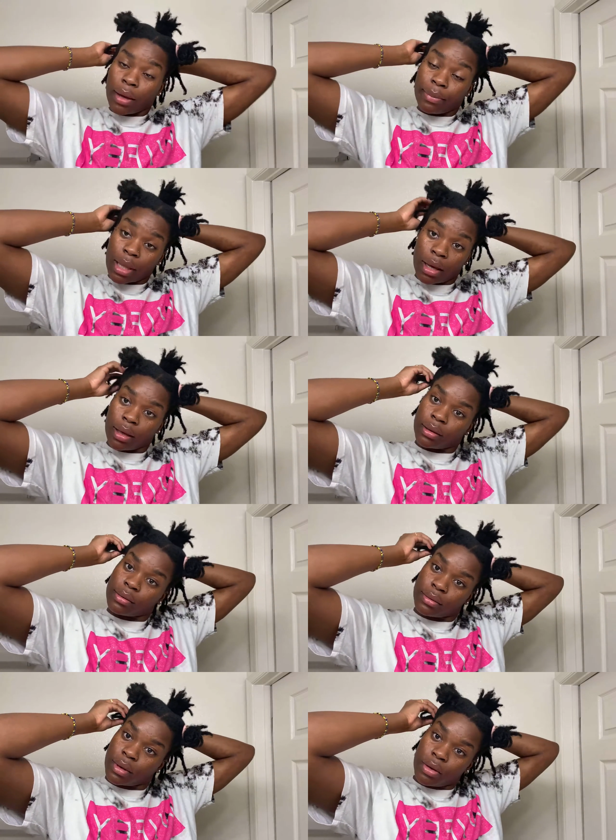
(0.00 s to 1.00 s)
apply
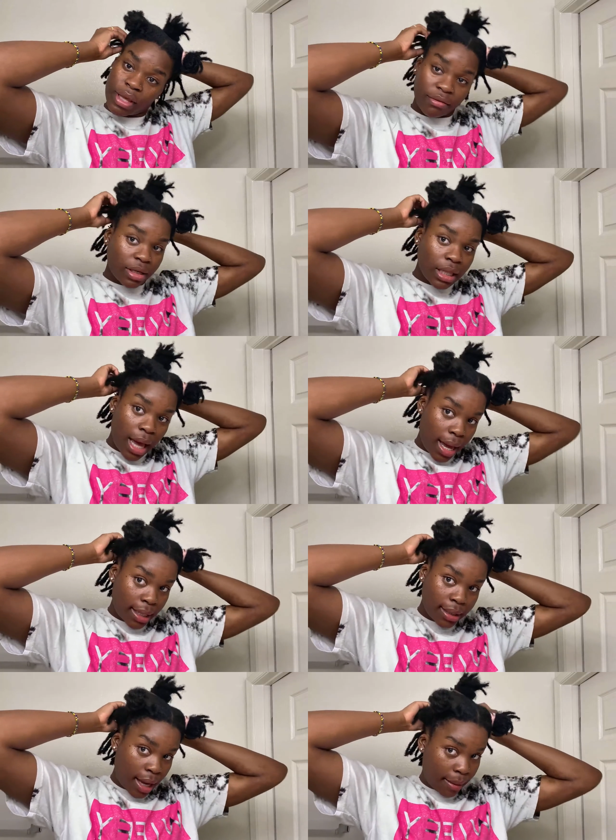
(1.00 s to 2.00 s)
on every
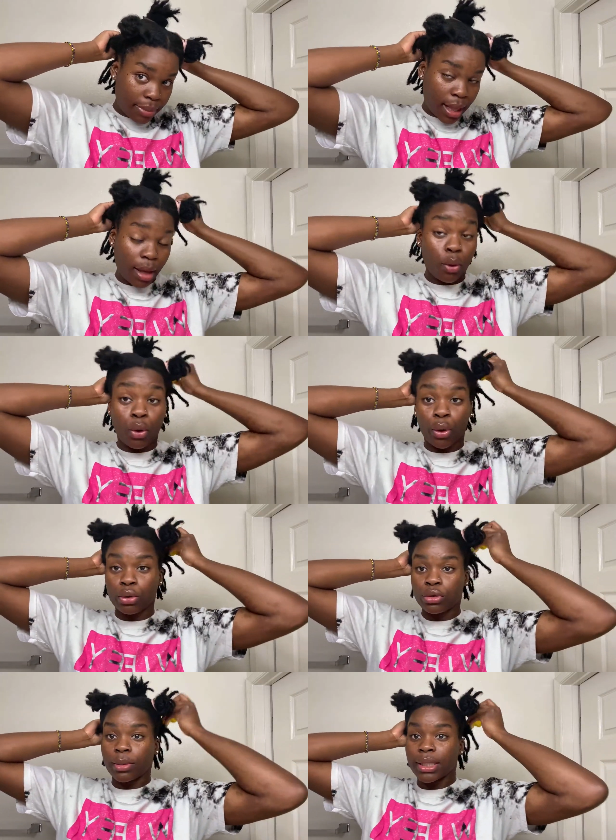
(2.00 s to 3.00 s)
line, I apply oil
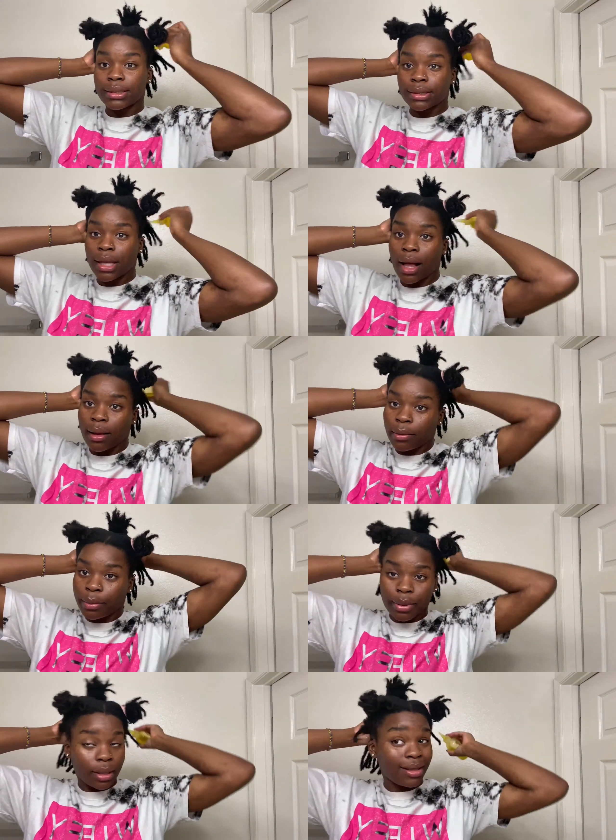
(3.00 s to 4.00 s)
to my
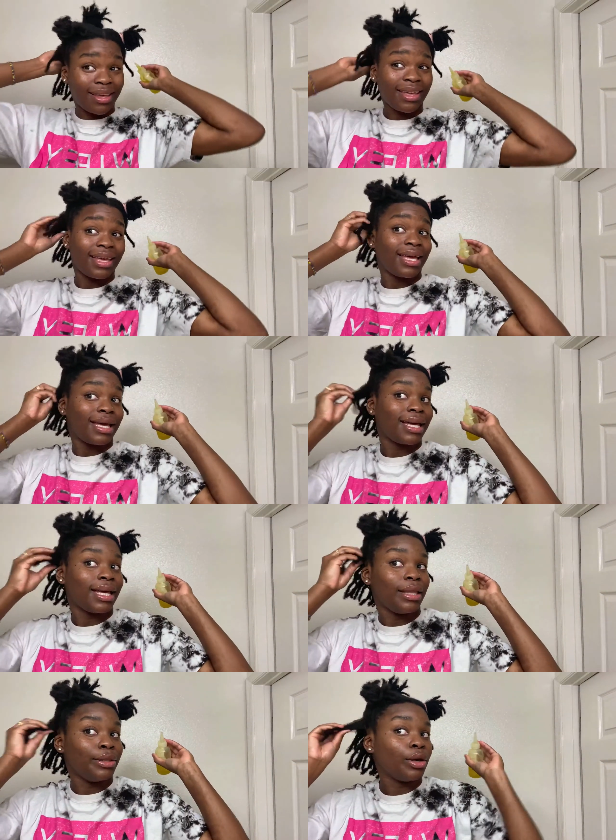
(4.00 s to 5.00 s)
scalp
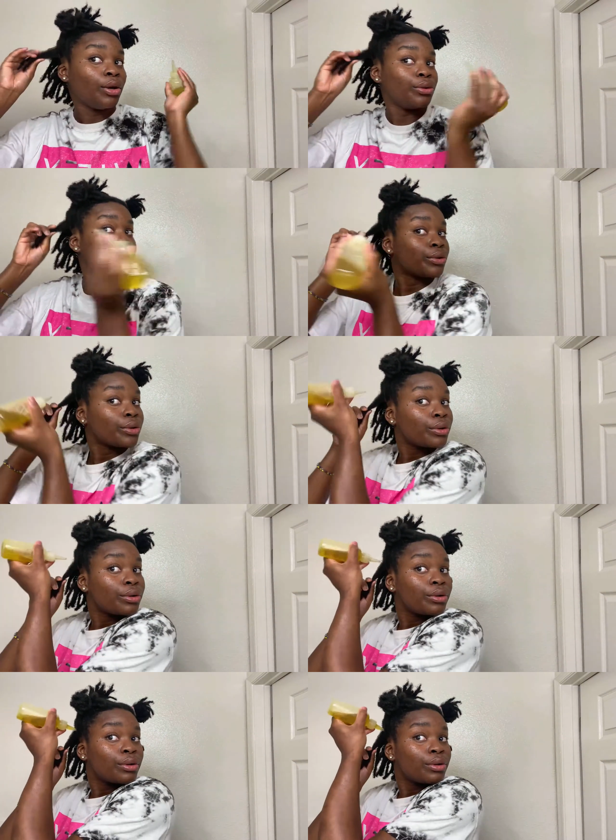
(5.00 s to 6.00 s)
and under
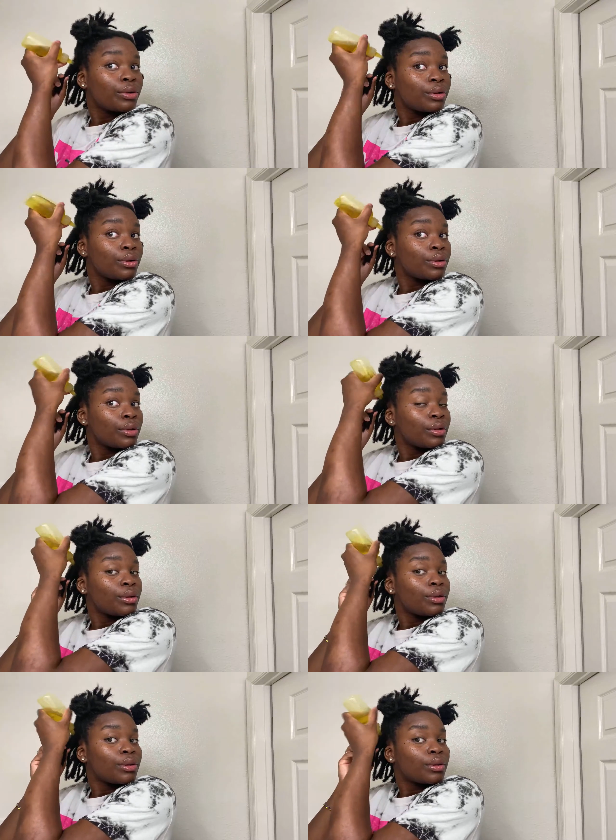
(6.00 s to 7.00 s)

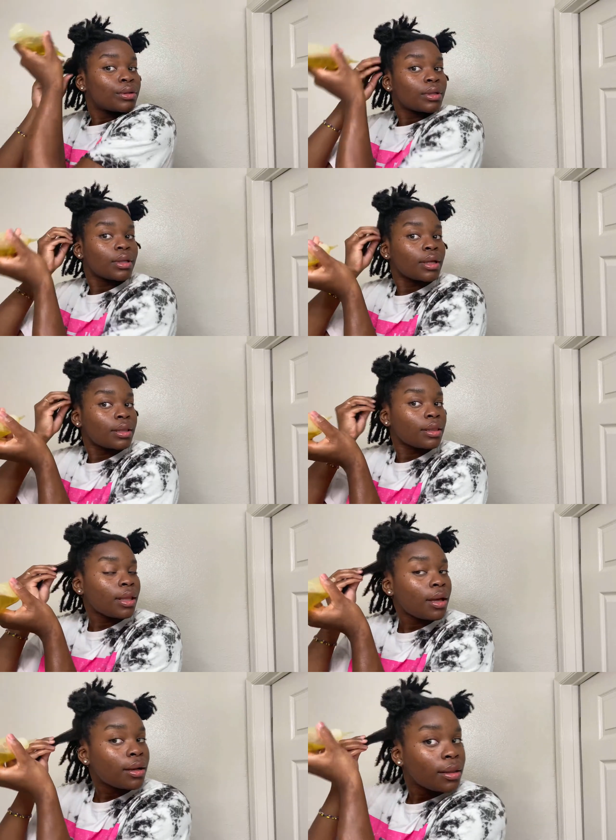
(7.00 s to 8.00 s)
the like
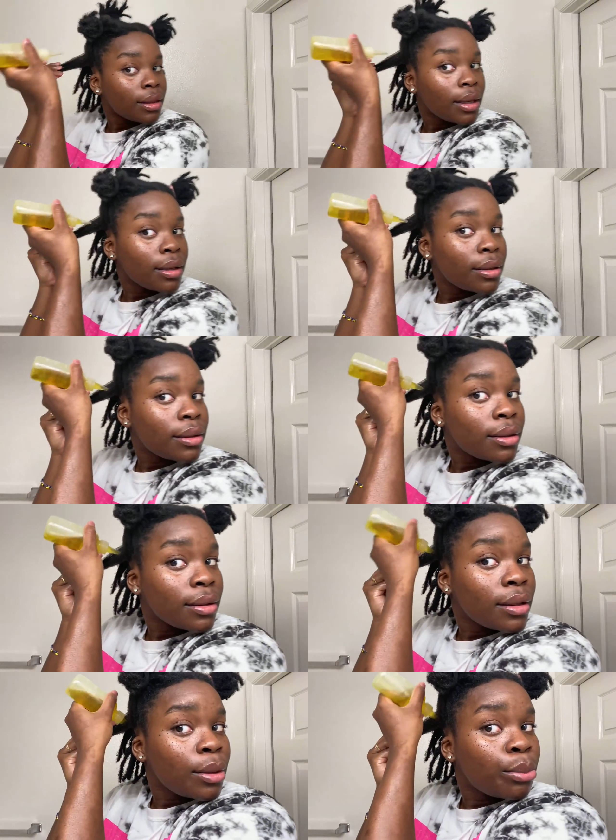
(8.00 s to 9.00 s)
loc, like
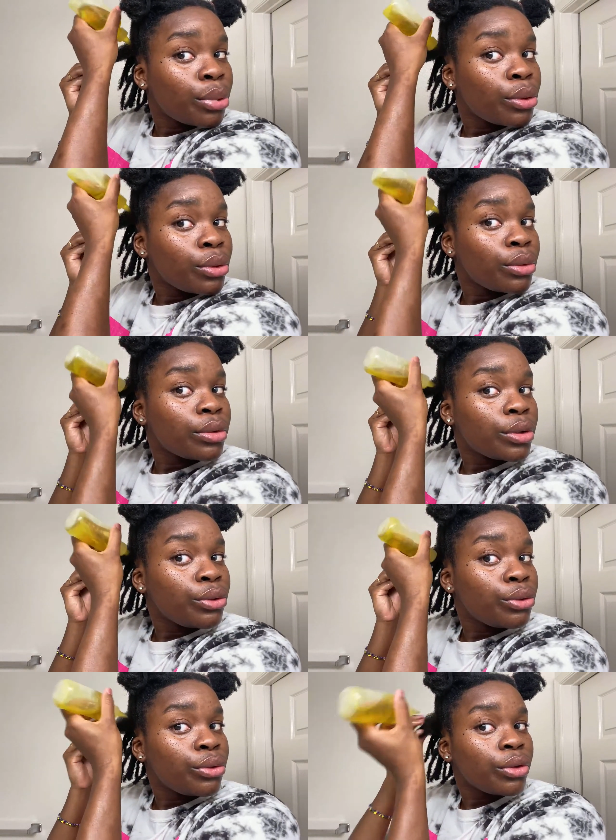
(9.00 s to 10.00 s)
I pull the
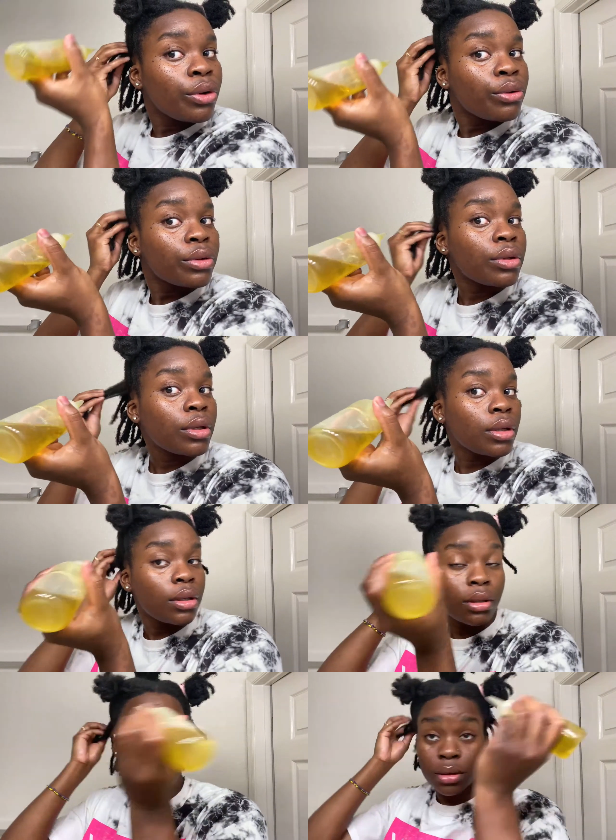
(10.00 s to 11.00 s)
new growth and I
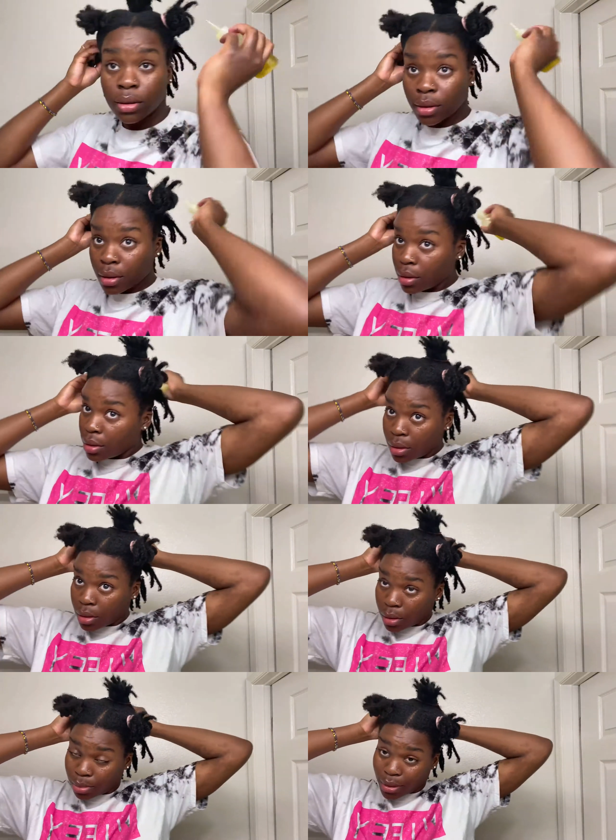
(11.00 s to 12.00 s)

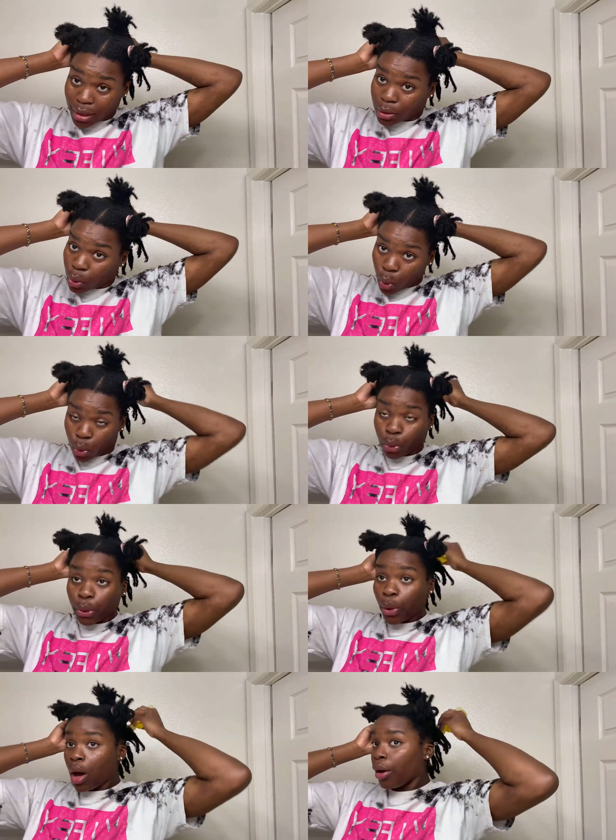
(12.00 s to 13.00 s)
apply the
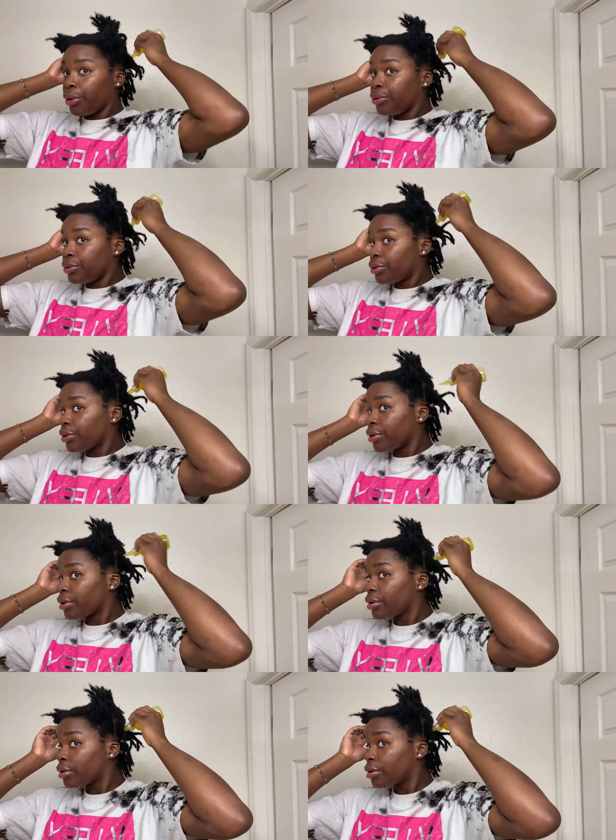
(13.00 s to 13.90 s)
oil under.